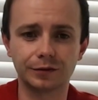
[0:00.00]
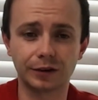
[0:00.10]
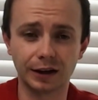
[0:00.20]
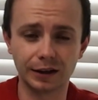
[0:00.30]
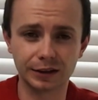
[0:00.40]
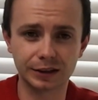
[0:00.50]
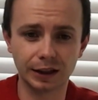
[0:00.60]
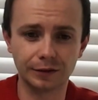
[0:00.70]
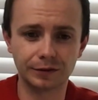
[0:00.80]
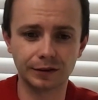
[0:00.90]
for
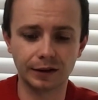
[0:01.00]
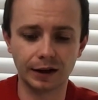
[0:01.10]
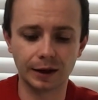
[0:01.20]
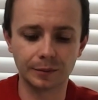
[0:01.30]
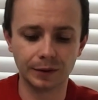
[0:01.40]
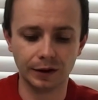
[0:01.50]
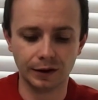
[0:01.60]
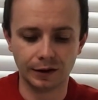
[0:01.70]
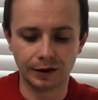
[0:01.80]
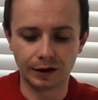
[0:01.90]
Airsoft
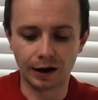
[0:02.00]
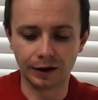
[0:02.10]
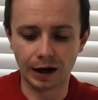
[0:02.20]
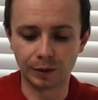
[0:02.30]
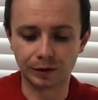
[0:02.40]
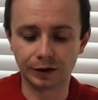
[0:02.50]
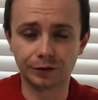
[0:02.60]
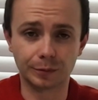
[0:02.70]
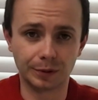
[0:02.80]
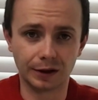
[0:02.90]
out there
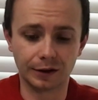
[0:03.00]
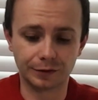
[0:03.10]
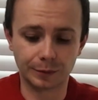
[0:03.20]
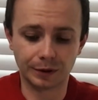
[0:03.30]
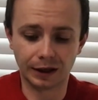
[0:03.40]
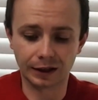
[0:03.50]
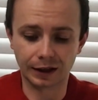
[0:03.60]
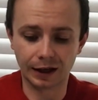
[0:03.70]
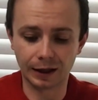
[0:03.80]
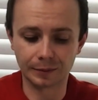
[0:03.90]
for playing the
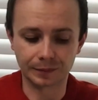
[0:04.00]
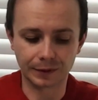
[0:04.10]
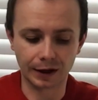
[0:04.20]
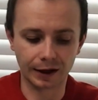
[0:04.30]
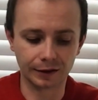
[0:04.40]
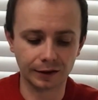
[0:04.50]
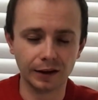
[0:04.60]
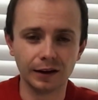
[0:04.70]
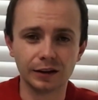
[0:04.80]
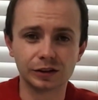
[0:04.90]
game. And
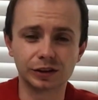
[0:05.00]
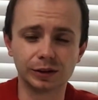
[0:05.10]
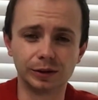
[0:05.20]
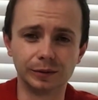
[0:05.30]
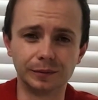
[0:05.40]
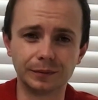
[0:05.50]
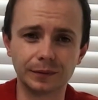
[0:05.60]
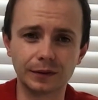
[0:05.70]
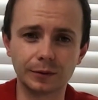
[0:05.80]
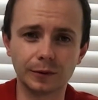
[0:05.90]
so
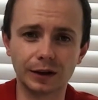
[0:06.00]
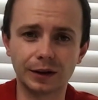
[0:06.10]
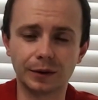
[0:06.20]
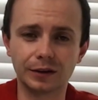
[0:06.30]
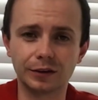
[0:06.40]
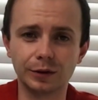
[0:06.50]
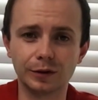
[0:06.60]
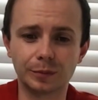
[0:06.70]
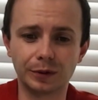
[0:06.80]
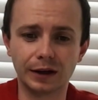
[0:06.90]
what they want to do
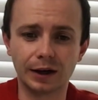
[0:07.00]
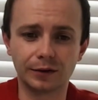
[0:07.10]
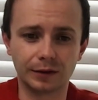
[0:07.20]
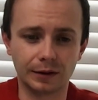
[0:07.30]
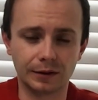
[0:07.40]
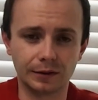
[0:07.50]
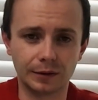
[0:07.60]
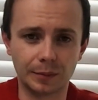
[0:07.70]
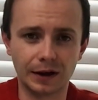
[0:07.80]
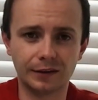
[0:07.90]
is bring out
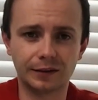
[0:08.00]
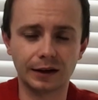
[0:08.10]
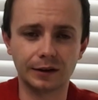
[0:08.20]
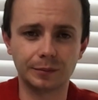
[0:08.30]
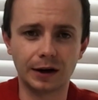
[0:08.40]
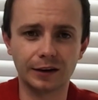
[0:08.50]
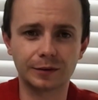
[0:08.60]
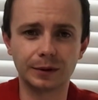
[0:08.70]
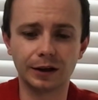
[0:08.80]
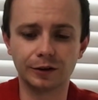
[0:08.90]
the best
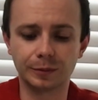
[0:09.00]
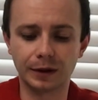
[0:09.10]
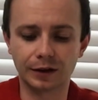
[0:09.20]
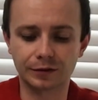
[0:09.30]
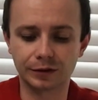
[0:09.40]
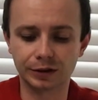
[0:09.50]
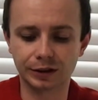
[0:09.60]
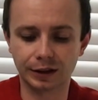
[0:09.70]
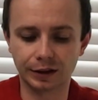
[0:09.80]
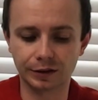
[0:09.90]
possible out-of-the-box version
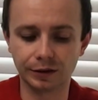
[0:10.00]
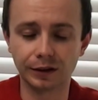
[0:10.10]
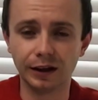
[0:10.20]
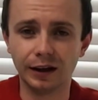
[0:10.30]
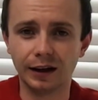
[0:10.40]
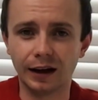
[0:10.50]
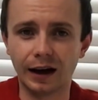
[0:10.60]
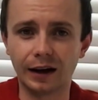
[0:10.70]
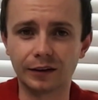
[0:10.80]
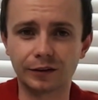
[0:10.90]
that they could.
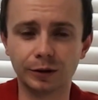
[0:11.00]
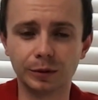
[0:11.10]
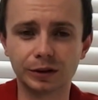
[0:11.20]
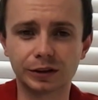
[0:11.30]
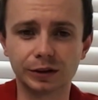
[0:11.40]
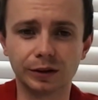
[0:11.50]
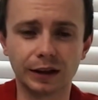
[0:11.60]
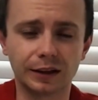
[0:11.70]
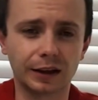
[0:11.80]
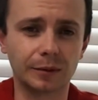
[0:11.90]
And so much so
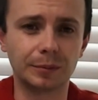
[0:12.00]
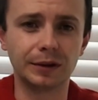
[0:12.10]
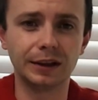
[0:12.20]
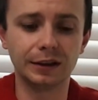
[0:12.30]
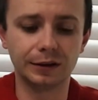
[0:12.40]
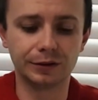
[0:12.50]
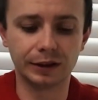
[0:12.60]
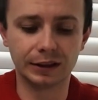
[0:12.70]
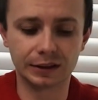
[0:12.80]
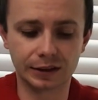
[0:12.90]
that they completely
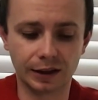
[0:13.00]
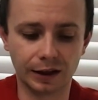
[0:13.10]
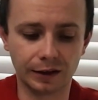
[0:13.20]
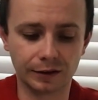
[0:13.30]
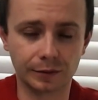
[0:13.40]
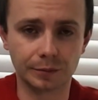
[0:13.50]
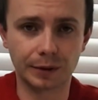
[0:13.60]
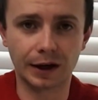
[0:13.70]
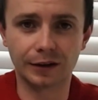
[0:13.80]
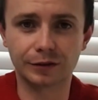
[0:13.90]
redesigned
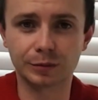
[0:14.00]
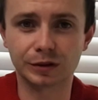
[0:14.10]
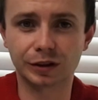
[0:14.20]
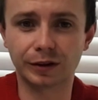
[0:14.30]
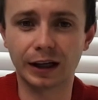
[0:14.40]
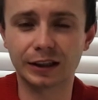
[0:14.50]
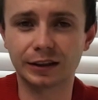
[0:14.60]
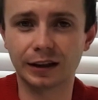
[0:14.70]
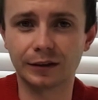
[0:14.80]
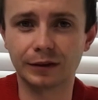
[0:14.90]
parts from scratch
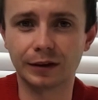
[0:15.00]
that